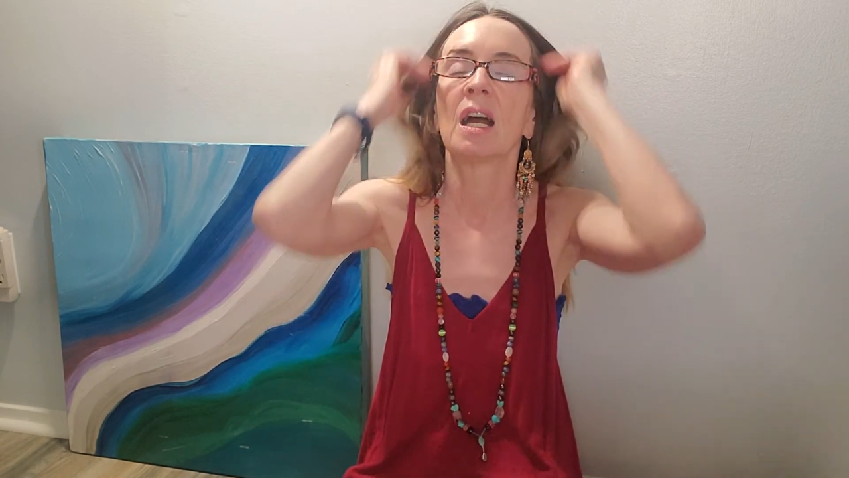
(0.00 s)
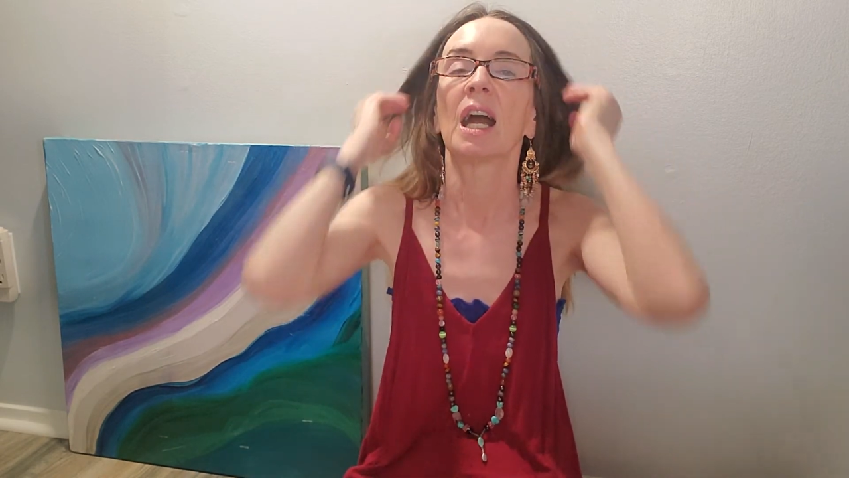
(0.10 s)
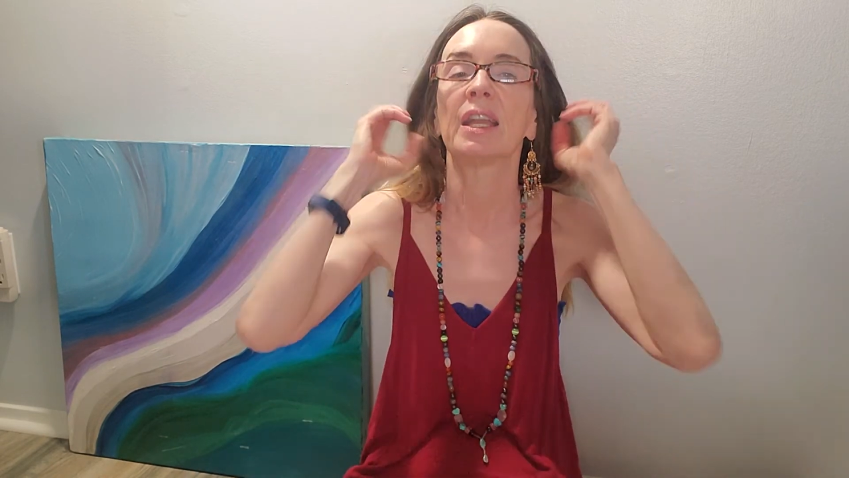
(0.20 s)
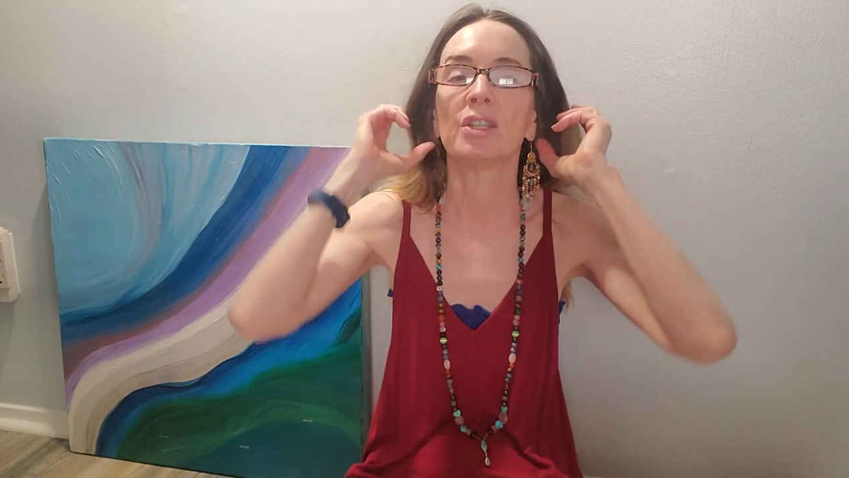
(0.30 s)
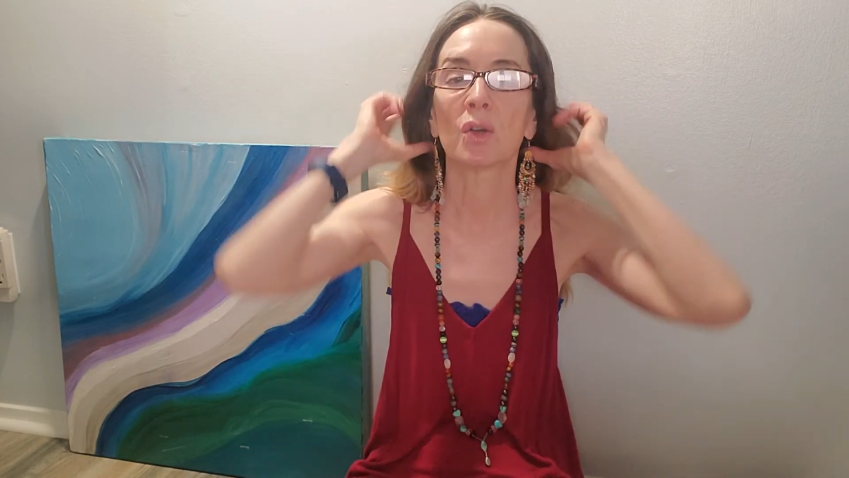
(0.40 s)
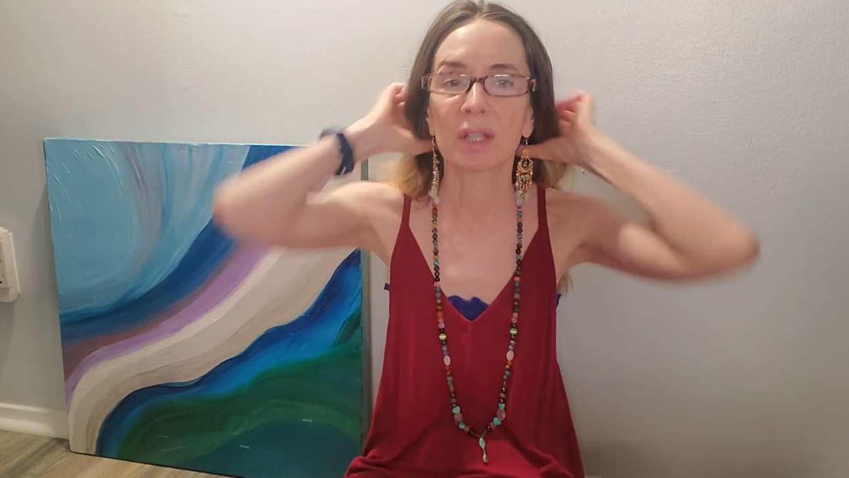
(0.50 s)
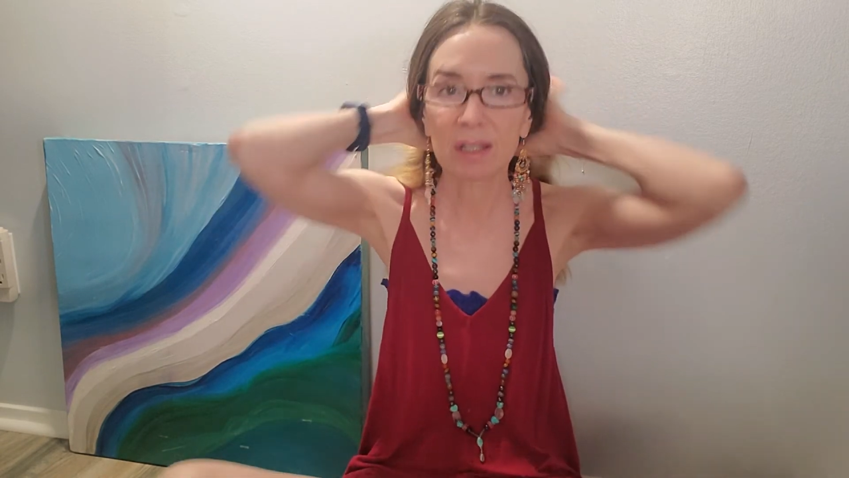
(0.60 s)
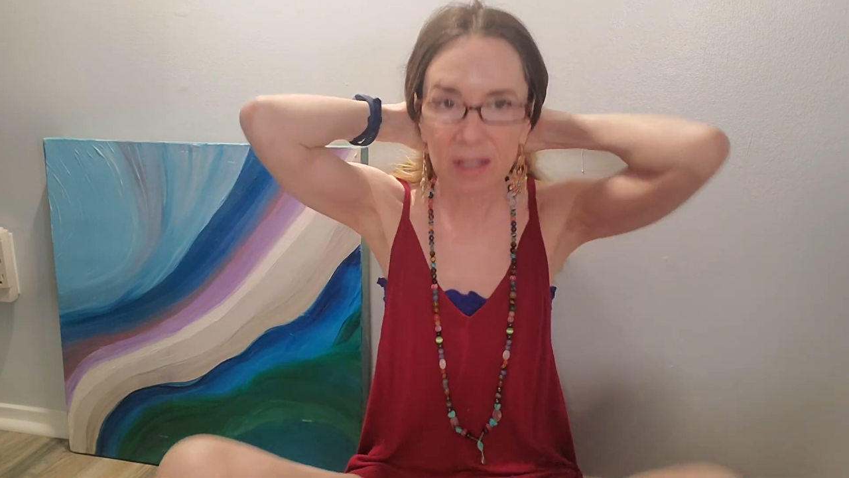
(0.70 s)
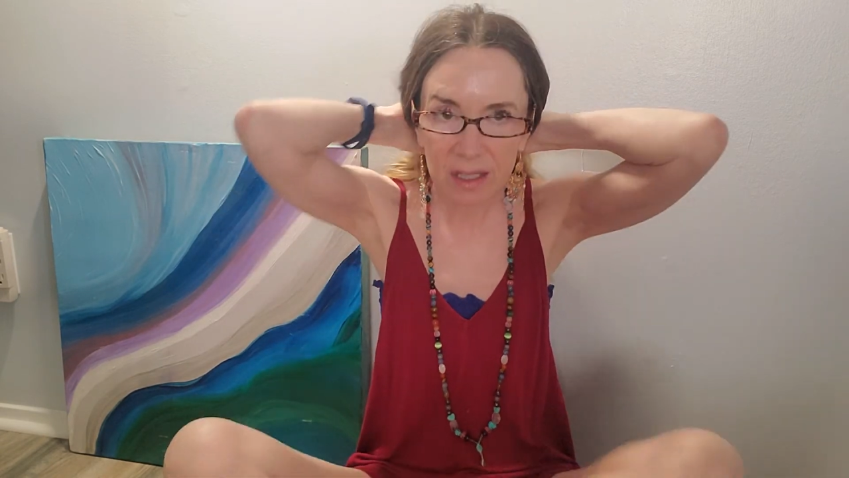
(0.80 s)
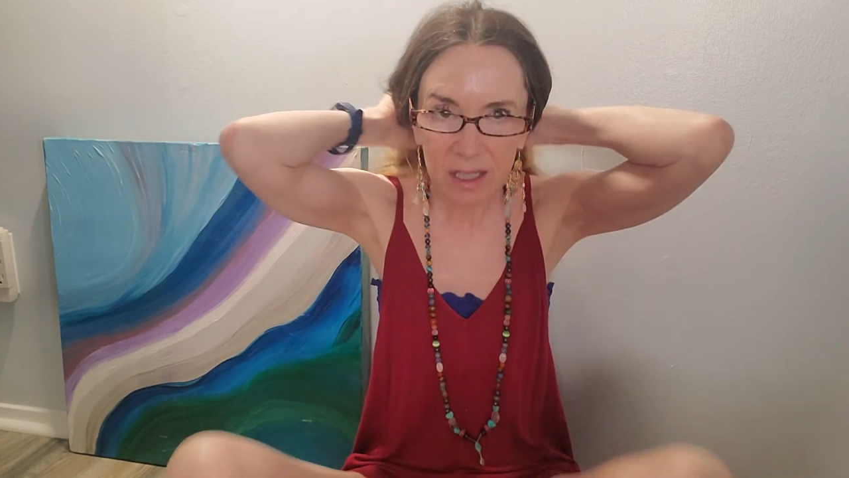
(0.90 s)
I
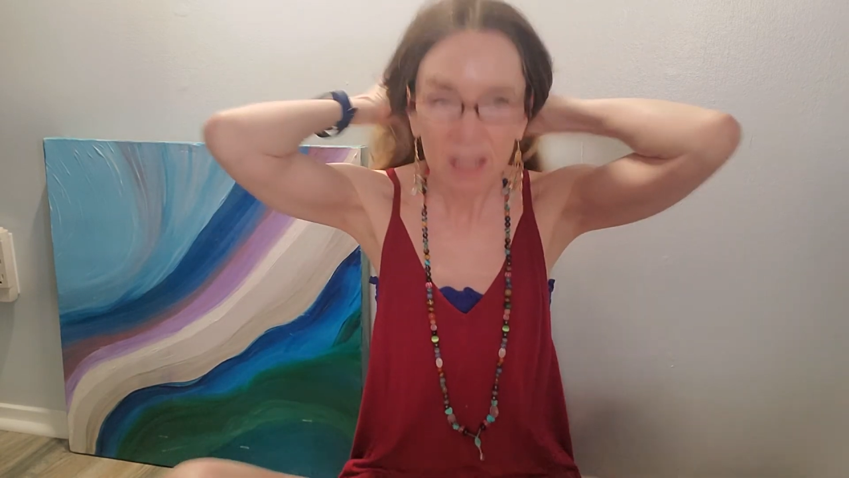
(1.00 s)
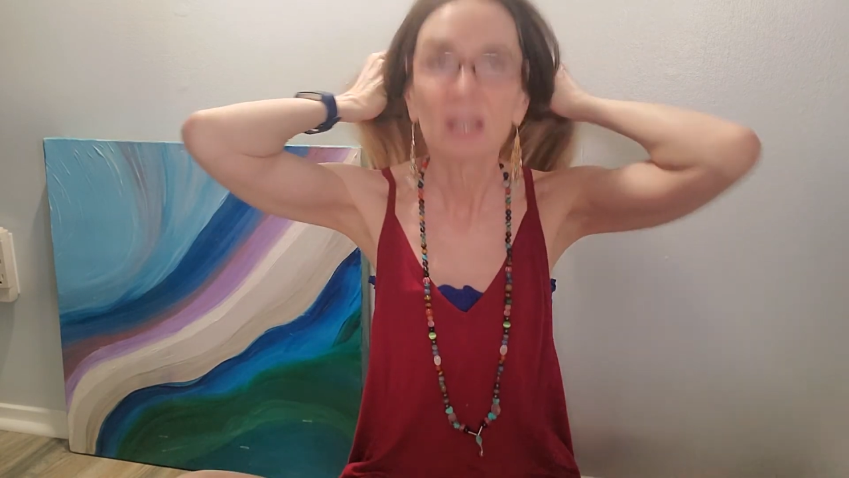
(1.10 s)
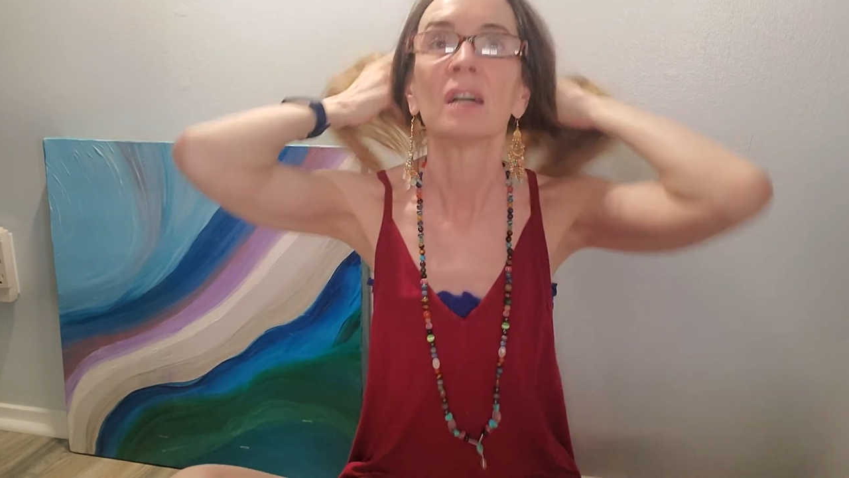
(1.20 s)
noticed